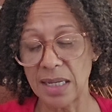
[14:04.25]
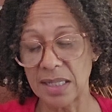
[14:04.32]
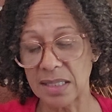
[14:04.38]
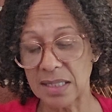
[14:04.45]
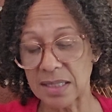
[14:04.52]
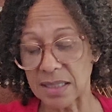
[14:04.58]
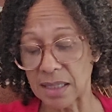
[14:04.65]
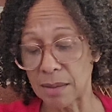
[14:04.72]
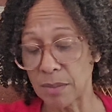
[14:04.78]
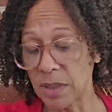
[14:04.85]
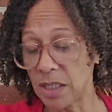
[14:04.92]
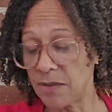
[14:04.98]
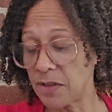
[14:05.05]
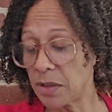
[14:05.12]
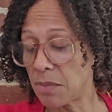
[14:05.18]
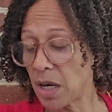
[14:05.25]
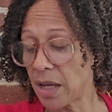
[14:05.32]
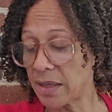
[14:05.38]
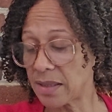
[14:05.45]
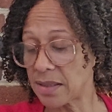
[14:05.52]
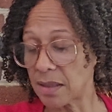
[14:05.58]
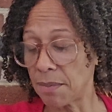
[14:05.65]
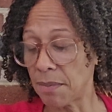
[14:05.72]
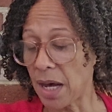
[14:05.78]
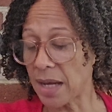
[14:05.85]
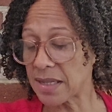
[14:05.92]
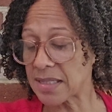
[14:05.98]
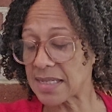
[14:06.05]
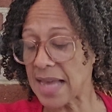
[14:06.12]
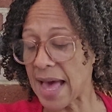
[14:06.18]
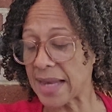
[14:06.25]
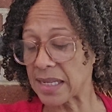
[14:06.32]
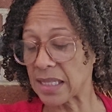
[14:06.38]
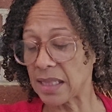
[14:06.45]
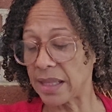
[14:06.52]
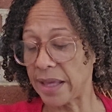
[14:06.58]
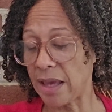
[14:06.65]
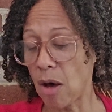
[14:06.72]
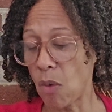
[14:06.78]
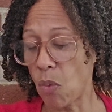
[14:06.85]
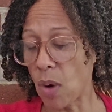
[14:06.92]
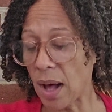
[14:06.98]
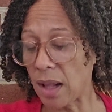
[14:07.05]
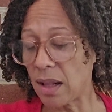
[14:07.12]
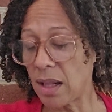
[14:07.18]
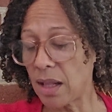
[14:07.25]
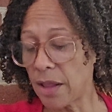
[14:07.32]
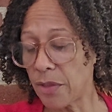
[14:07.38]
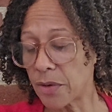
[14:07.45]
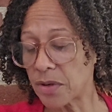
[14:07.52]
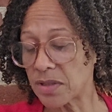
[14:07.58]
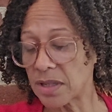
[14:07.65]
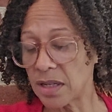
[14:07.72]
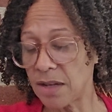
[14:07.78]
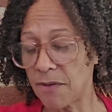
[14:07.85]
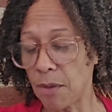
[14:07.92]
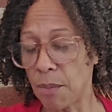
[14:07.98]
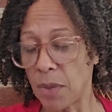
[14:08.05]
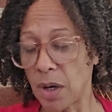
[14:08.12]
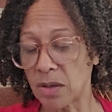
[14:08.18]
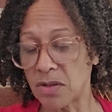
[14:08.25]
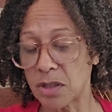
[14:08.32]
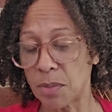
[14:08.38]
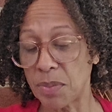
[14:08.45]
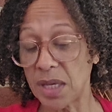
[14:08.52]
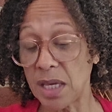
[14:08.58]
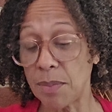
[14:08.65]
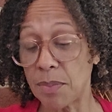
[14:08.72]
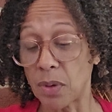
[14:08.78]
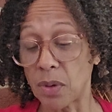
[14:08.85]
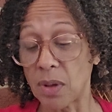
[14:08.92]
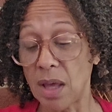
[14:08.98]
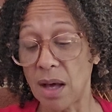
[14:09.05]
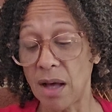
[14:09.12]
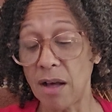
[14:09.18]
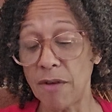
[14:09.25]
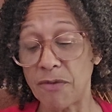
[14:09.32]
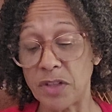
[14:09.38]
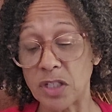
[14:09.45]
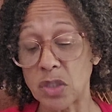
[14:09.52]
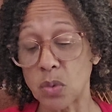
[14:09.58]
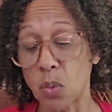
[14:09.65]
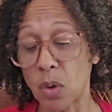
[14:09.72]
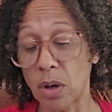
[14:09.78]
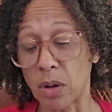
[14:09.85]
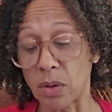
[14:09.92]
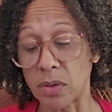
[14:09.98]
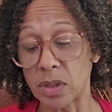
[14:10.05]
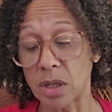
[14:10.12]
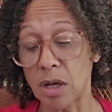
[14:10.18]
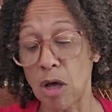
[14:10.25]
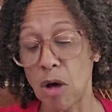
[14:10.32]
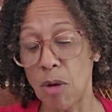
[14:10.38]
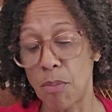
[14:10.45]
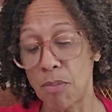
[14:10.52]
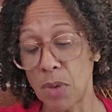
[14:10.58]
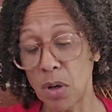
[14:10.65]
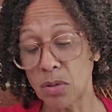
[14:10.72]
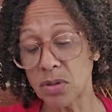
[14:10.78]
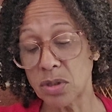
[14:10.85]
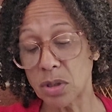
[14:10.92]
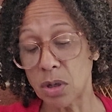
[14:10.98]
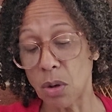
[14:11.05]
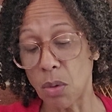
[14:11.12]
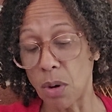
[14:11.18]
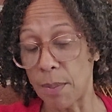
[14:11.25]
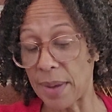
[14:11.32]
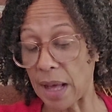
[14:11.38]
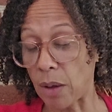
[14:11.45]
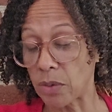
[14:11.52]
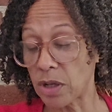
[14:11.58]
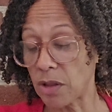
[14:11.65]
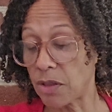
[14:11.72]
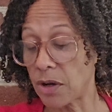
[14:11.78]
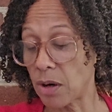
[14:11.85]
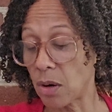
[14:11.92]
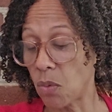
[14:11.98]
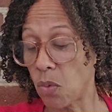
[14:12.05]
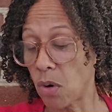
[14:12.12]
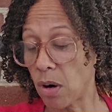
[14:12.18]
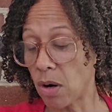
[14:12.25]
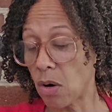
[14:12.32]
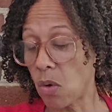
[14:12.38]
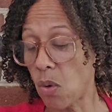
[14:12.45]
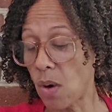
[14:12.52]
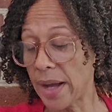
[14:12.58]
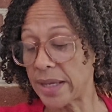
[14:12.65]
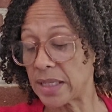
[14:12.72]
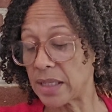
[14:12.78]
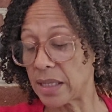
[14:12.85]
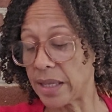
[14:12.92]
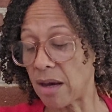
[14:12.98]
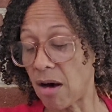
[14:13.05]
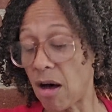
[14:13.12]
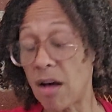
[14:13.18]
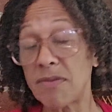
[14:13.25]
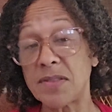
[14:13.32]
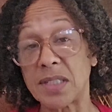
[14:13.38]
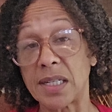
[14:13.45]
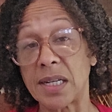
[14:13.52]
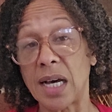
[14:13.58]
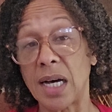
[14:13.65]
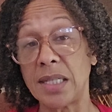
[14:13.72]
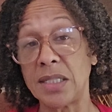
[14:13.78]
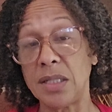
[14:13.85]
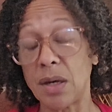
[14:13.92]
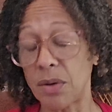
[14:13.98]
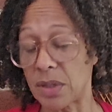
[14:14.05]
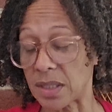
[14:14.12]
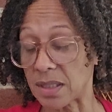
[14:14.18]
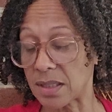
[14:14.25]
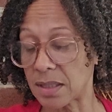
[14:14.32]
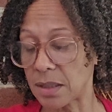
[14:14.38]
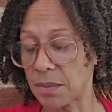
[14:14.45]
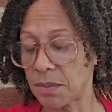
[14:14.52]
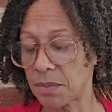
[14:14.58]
Some live in monastically, while others live amongst the people of this world. Most go about their work quietly, often unnoticed.